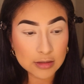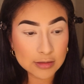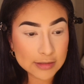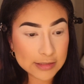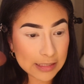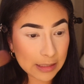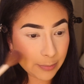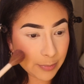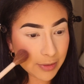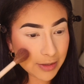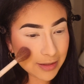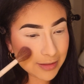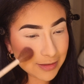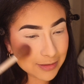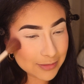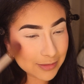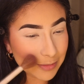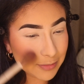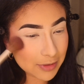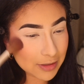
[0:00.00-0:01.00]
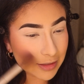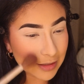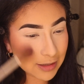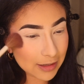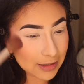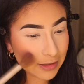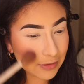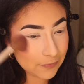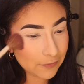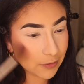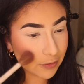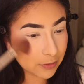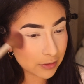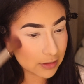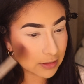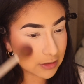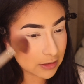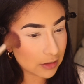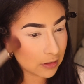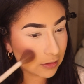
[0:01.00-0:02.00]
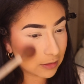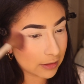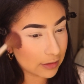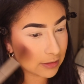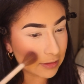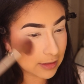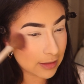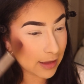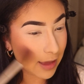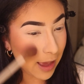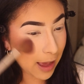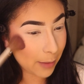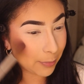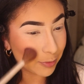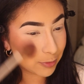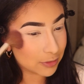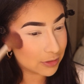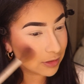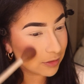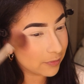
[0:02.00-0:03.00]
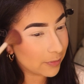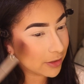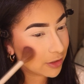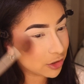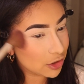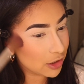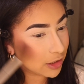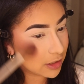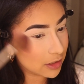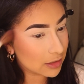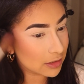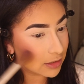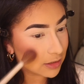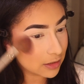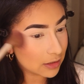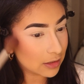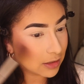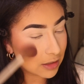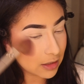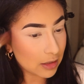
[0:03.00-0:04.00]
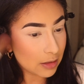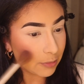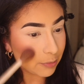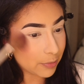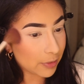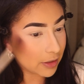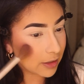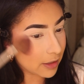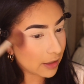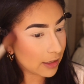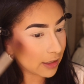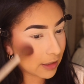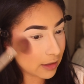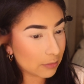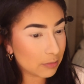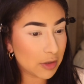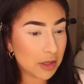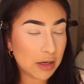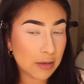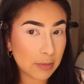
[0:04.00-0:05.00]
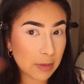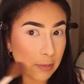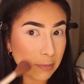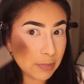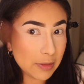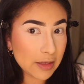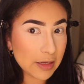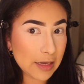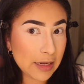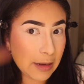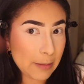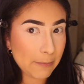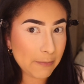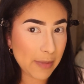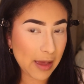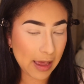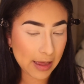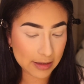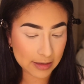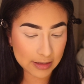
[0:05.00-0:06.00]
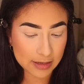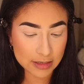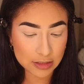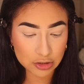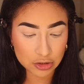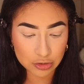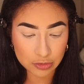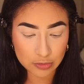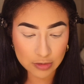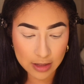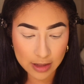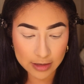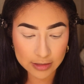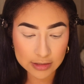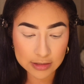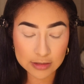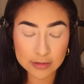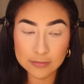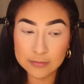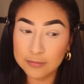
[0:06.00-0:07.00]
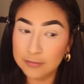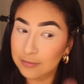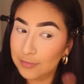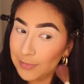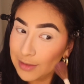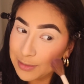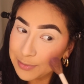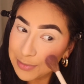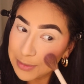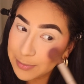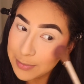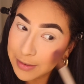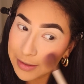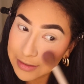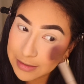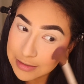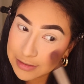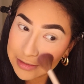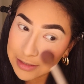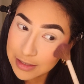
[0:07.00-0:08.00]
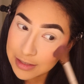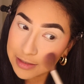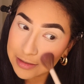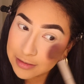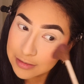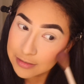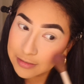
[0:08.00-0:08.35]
tap it, and this one I'm going to kind of focus it on like the apples of my cheeks. But again, I am going to be blending it back into that papaya shade.